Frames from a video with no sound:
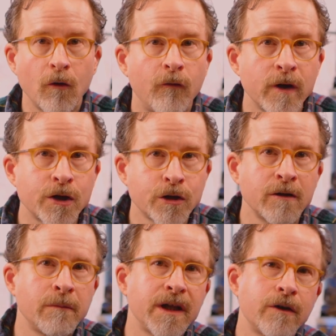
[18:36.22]
if we
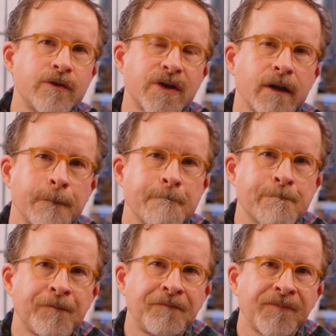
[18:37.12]
shouldn't be using
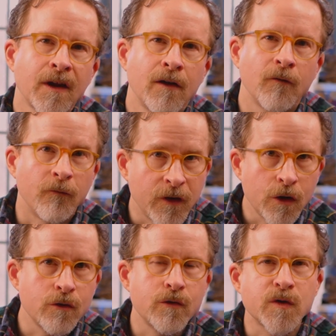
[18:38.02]

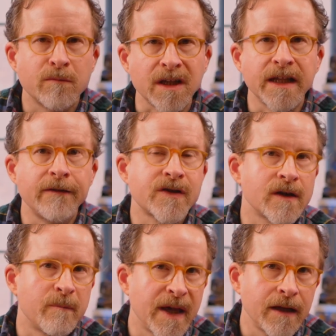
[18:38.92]
views, beliefs,
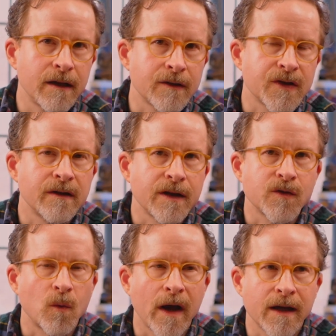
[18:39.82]
and opinions in
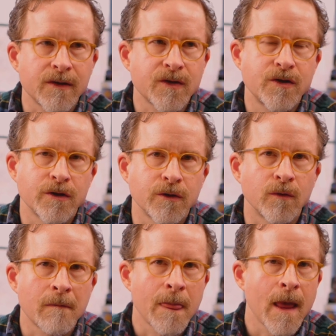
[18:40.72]
these ways to